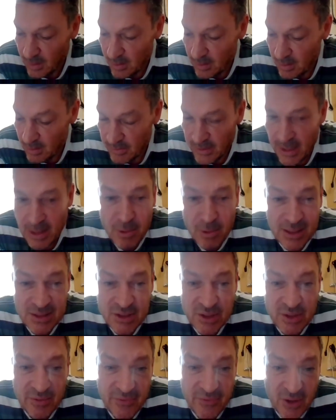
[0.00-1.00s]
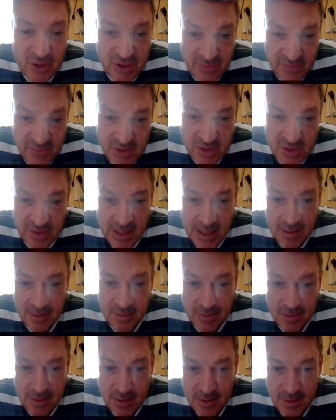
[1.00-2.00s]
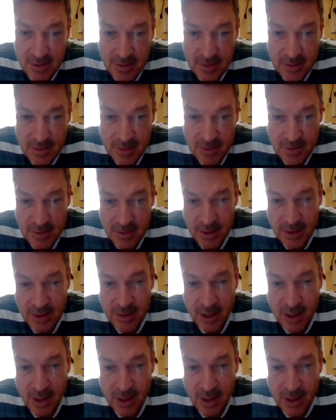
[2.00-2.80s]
they were actually in the first division then, and